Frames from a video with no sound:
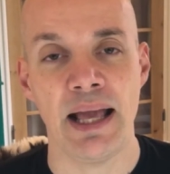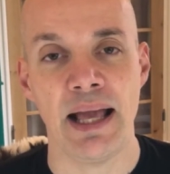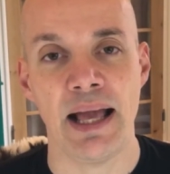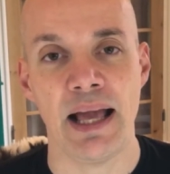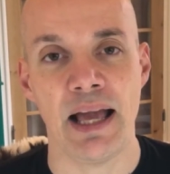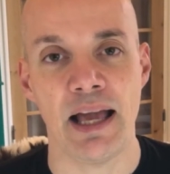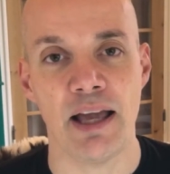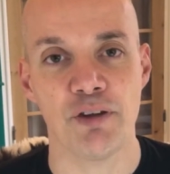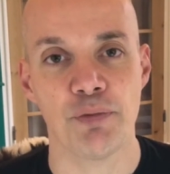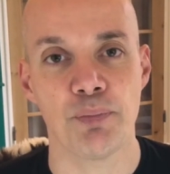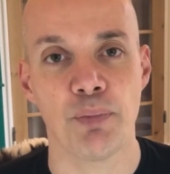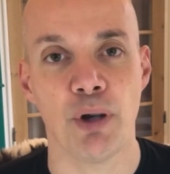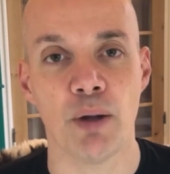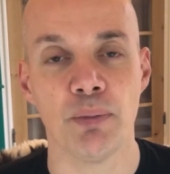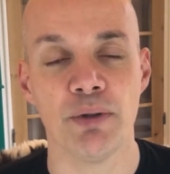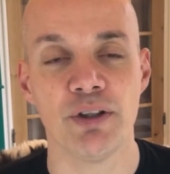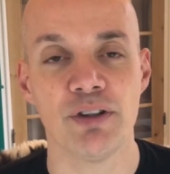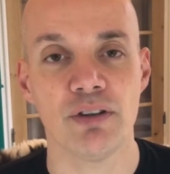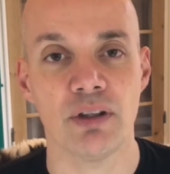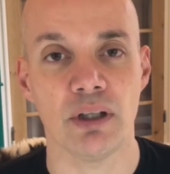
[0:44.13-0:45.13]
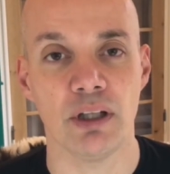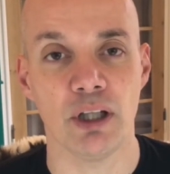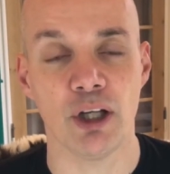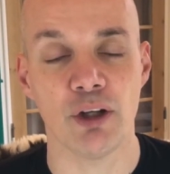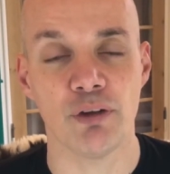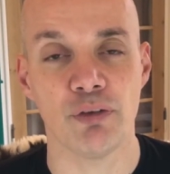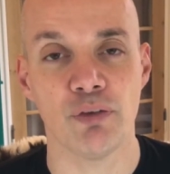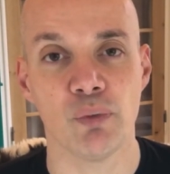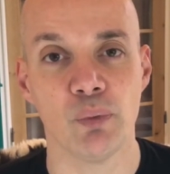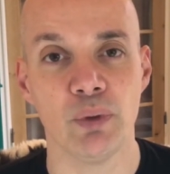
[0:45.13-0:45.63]
has published a lot
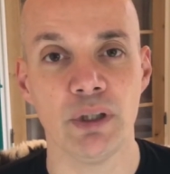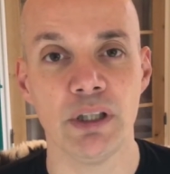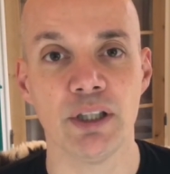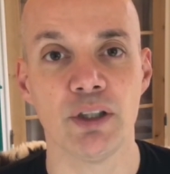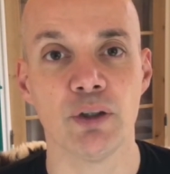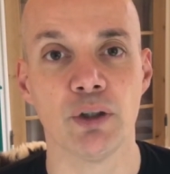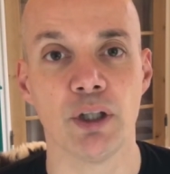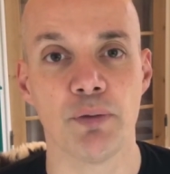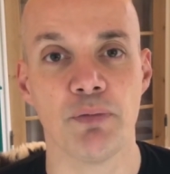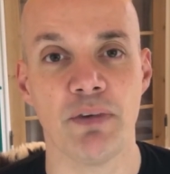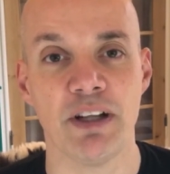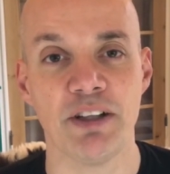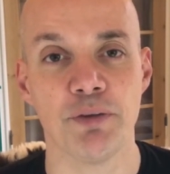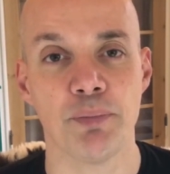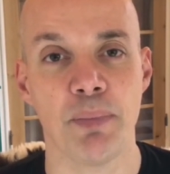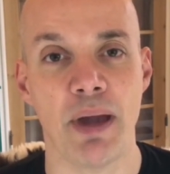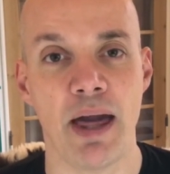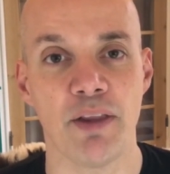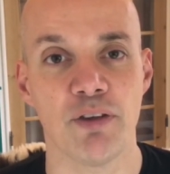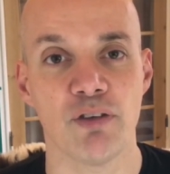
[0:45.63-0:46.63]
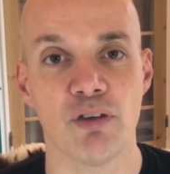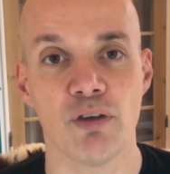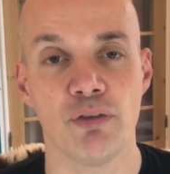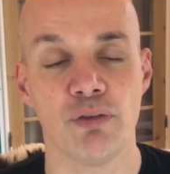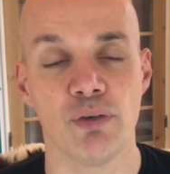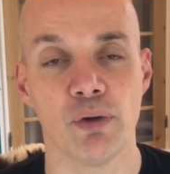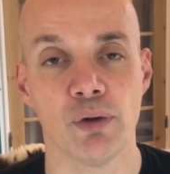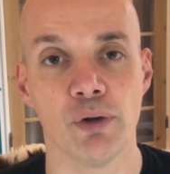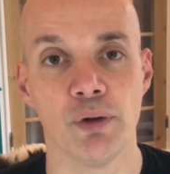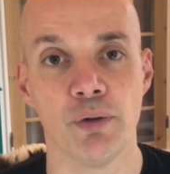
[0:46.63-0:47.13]
of really good adventure paths
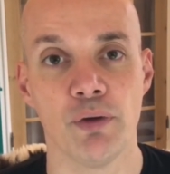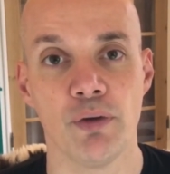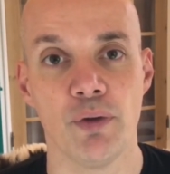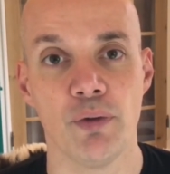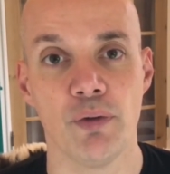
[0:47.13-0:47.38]
for